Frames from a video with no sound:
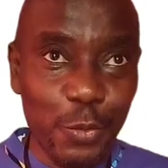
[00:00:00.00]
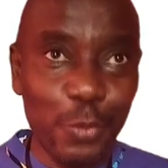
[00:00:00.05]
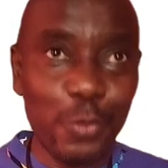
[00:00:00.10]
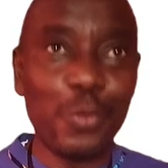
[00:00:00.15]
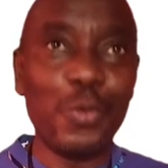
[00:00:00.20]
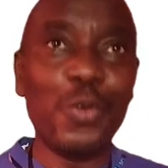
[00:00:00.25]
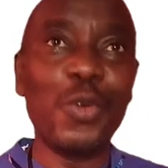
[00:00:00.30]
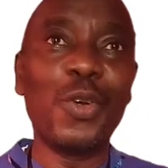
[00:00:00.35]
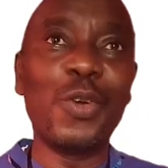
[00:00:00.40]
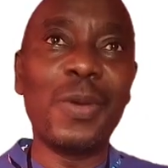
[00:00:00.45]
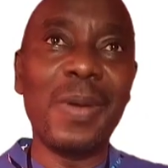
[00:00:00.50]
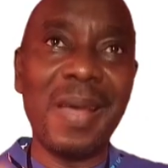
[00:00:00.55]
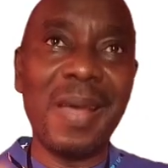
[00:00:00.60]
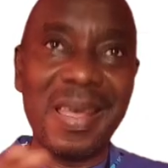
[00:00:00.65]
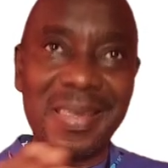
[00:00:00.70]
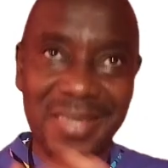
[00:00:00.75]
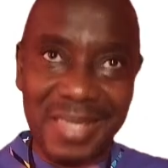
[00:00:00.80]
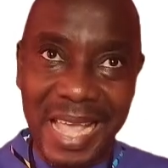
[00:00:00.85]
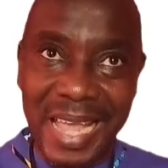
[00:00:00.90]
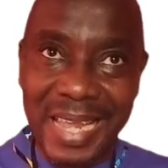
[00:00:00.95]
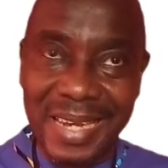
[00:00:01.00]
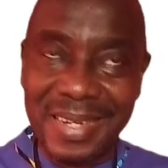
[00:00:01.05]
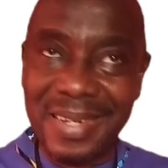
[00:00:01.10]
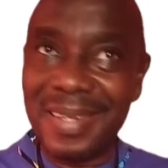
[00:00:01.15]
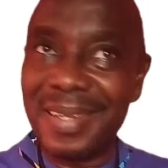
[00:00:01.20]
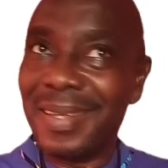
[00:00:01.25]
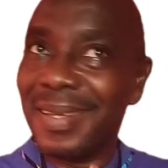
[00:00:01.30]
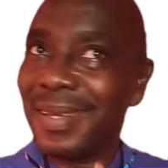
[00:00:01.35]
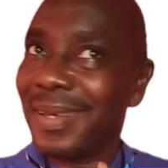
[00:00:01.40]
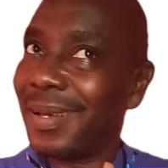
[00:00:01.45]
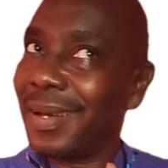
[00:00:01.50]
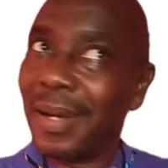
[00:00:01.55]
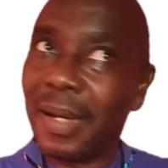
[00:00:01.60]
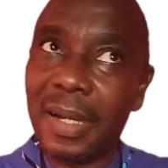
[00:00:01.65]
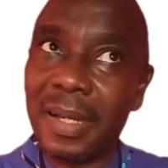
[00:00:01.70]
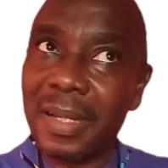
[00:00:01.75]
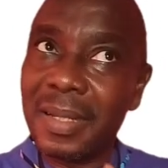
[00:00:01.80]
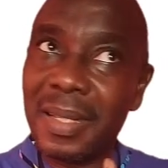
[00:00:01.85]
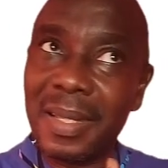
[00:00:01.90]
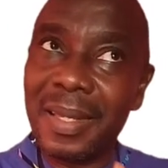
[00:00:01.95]
to extend
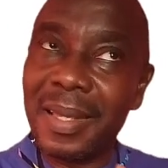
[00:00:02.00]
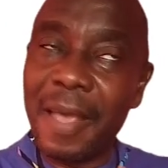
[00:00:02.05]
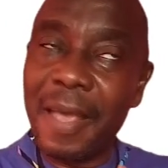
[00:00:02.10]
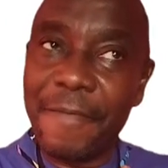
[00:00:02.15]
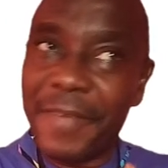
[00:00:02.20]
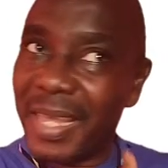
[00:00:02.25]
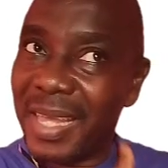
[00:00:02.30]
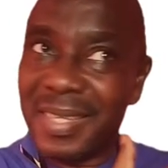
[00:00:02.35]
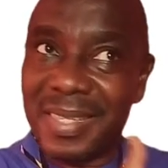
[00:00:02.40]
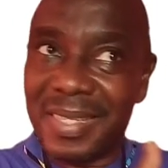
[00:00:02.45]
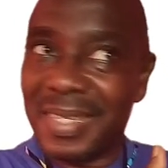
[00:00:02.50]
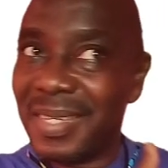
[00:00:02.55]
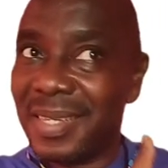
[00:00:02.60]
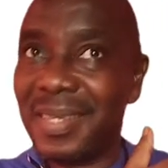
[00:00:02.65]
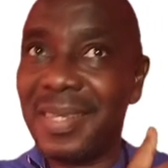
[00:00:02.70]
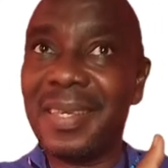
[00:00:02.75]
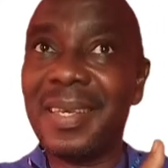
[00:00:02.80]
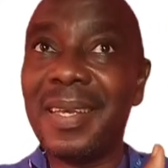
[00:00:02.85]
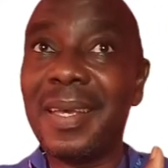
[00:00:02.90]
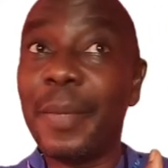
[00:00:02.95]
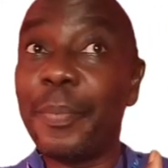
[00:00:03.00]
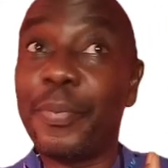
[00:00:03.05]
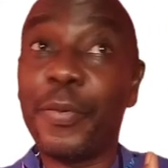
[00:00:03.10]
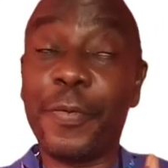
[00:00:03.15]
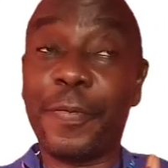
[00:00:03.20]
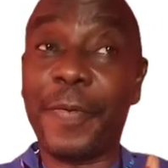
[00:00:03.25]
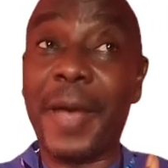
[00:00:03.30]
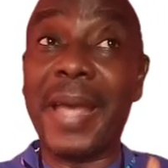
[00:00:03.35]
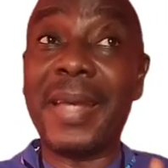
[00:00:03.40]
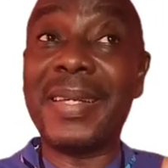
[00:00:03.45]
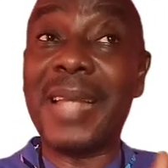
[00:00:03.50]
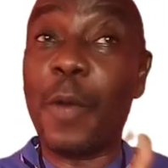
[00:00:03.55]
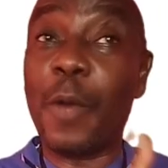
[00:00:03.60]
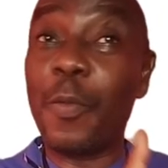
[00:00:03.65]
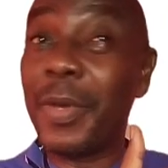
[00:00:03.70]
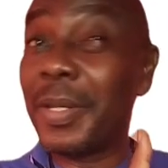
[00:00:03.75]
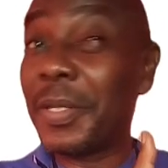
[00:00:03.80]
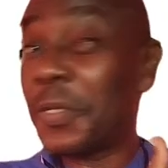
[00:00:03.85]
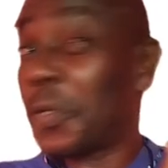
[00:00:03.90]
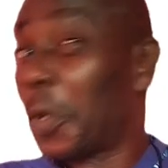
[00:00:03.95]
the efficacy profile that
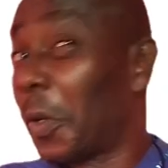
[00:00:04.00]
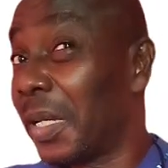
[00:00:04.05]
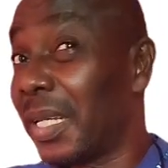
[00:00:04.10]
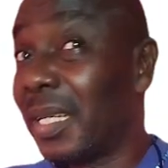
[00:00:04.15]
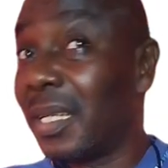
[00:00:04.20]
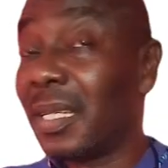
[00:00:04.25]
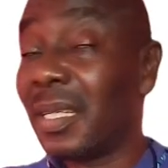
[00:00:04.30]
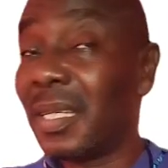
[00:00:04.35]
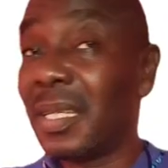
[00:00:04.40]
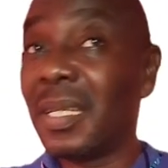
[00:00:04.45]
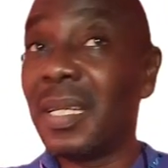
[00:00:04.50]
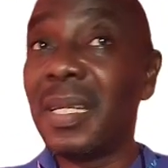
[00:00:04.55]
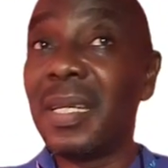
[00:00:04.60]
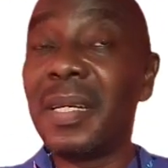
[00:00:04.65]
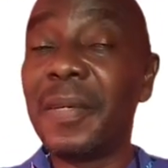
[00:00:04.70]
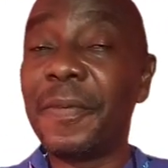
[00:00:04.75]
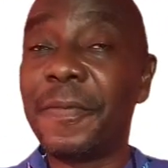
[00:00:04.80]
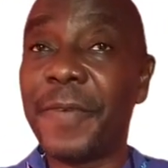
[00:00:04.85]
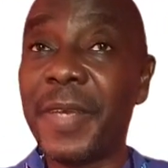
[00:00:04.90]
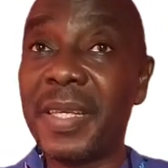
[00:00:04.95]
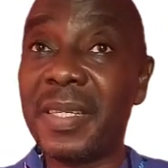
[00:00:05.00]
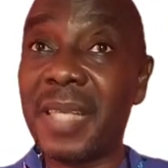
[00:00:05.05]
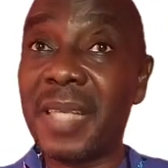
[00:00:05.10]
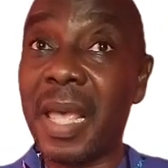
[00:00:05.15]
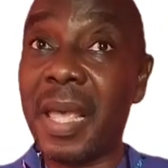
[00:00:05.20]
we saw in phase